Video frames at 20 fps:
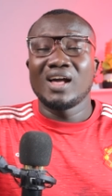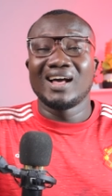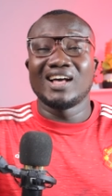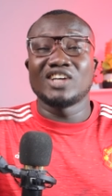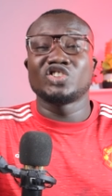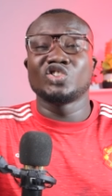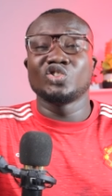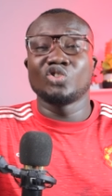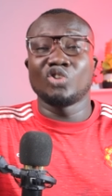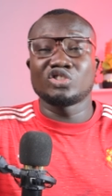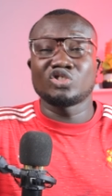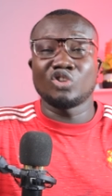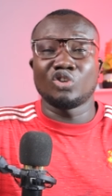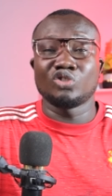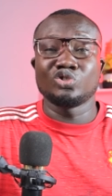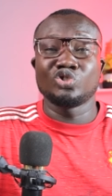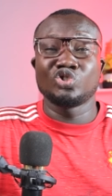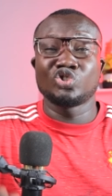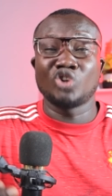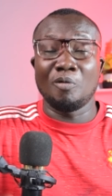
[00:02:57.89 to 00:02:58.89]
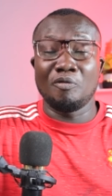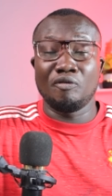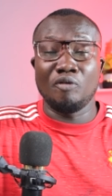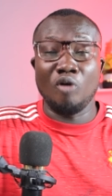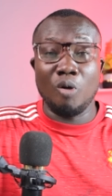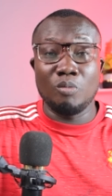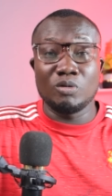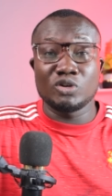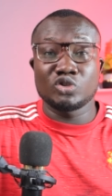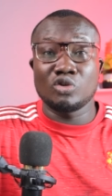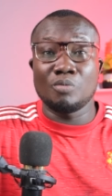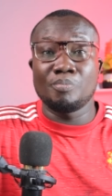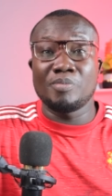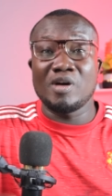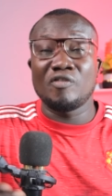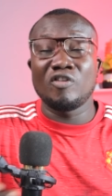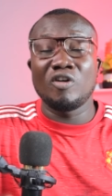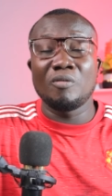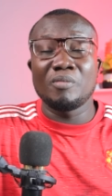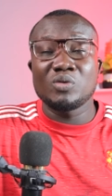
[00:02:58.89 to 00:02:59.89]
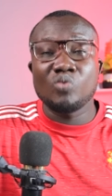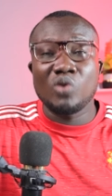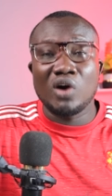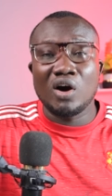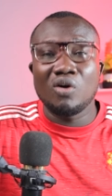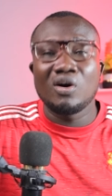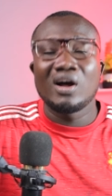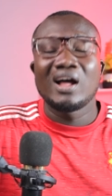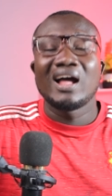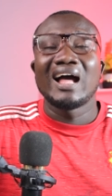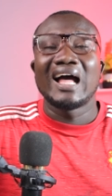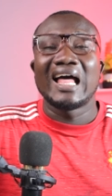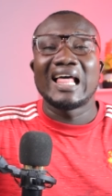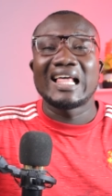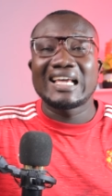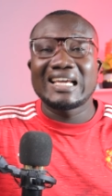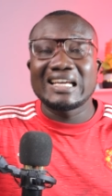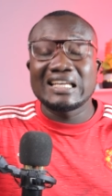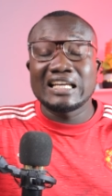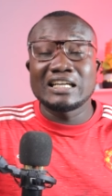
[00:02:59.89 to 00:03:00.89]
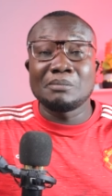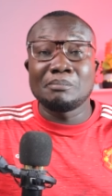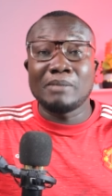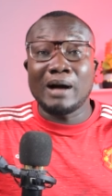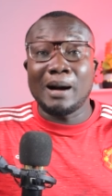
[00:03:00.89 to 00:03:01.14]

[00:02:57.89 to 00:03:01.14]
it's not on top form, it's not performing well, and Kylian